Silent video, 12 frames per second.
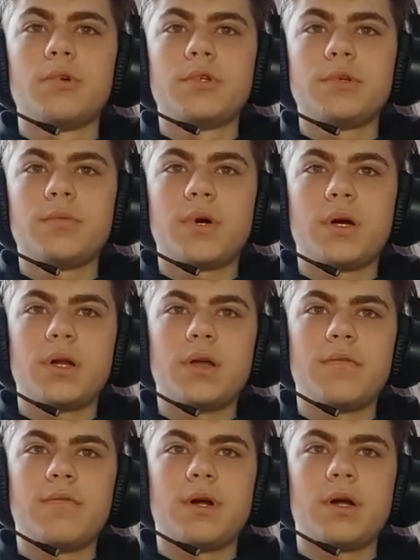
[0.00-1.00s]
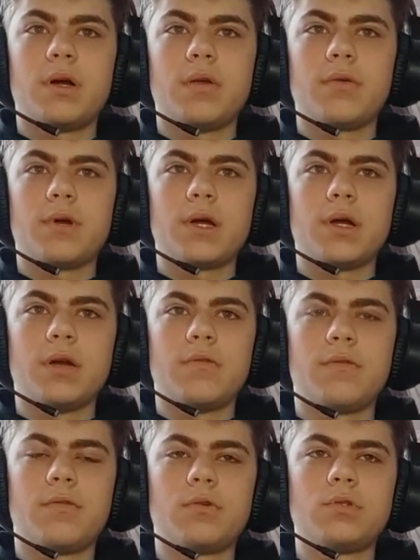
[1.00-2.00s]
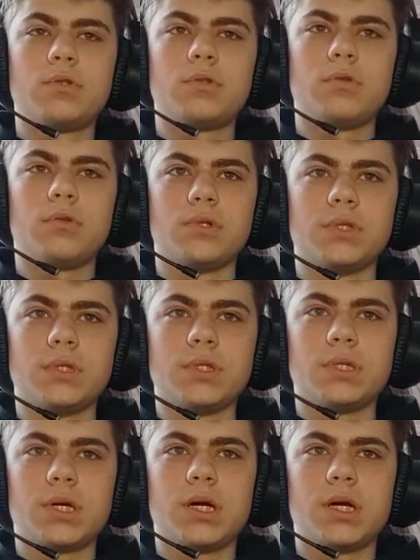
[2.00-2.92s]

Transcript: Put your money where you can afford to lose it